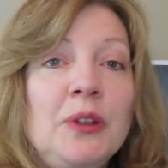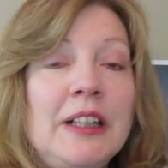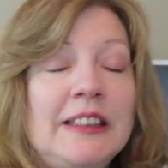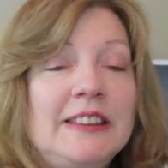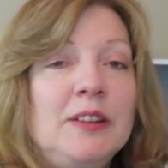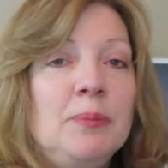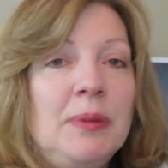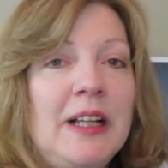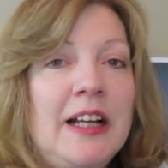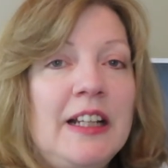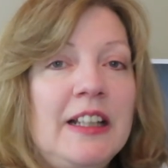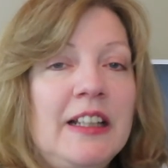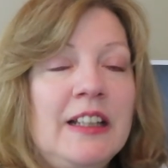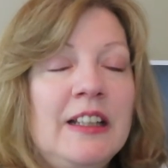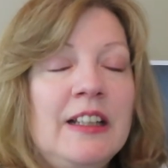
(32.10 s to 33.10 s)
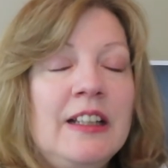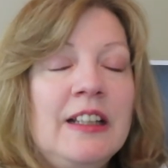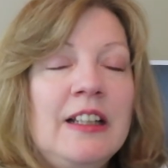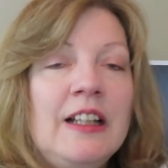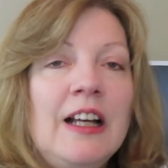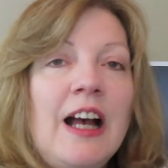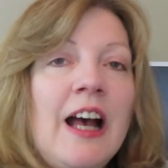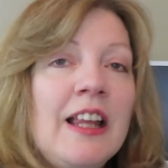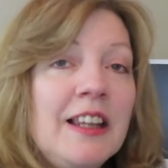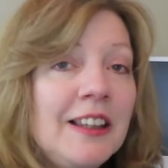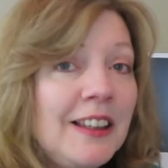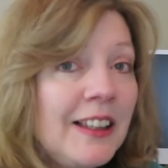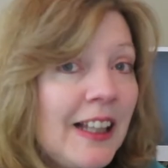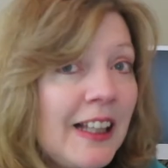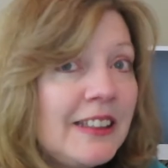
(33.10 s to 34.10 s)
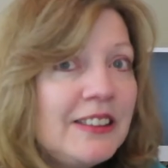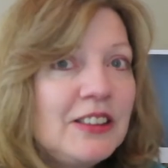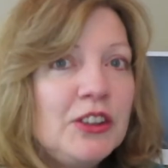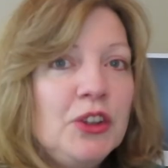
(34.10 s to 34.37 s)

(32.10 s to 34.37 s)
lesson planning, unless